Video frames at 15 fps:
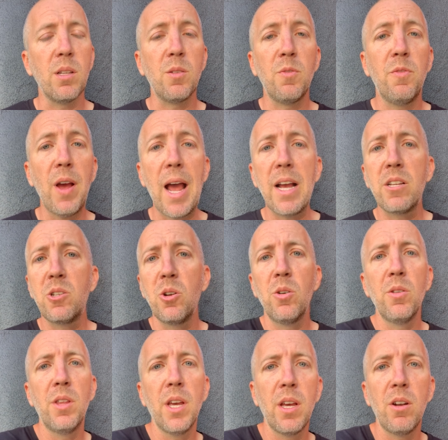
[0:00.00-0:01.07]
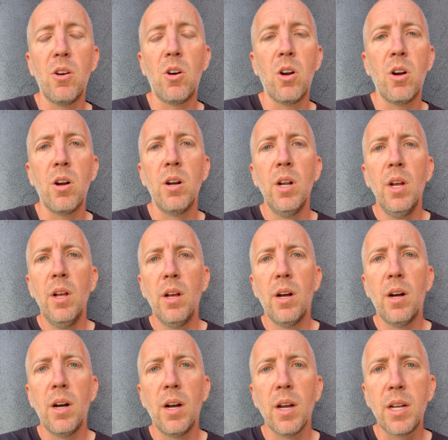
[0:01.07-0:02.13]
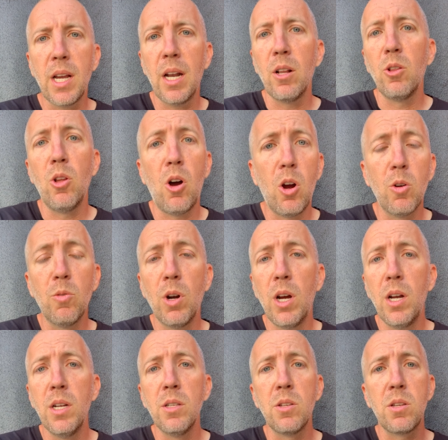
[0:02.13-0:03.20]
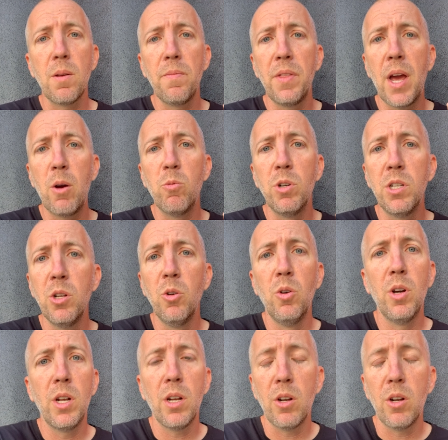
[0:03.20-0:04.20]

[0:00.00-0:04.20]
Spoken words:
It's faster than our kind of long runs that we're doing,